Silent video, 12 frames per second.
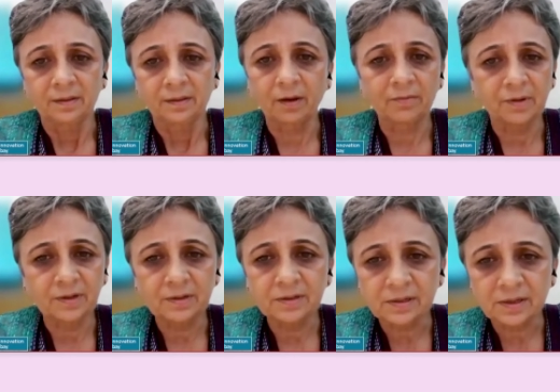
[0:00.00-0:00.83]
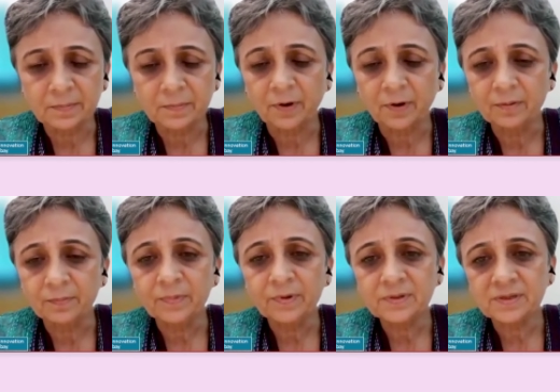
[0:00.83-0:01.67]
now it is in,
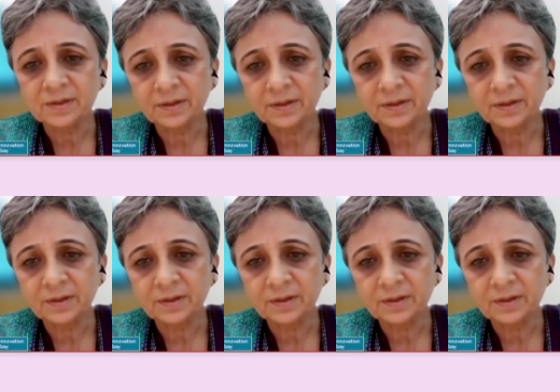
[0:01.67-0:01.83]
almost